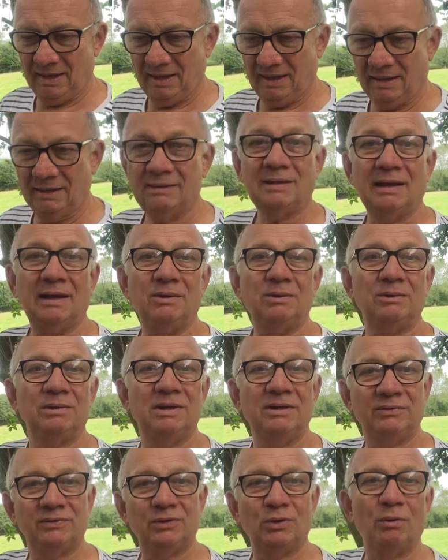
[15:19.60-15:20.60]
and tell her
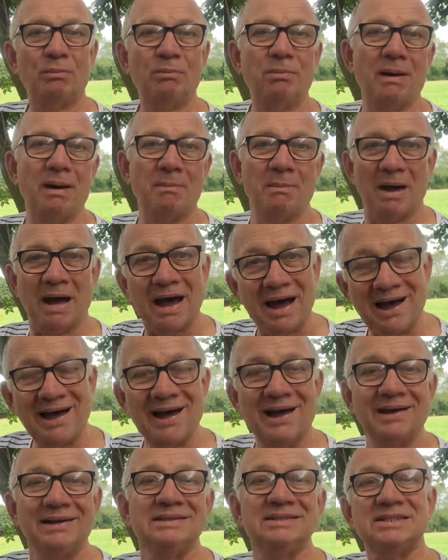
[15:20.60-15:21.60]
lift her bum
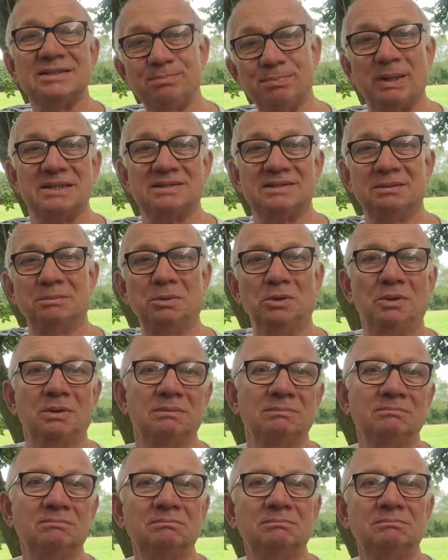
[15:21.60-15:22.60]
high as possible.
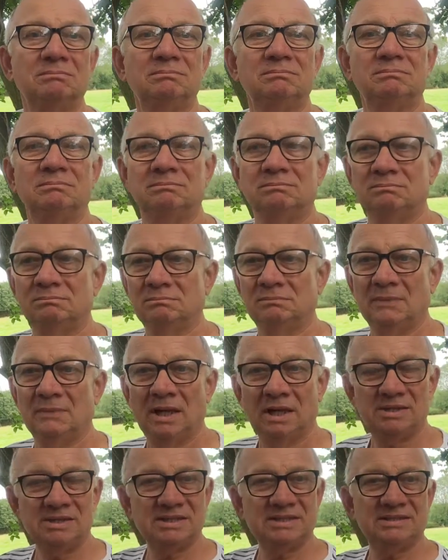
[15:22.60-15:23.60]

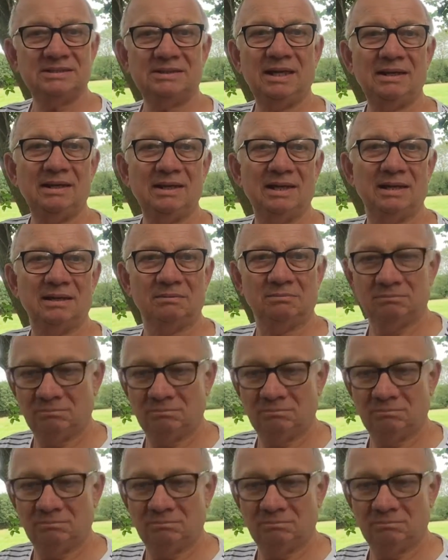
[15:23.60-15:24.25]
And just stay there.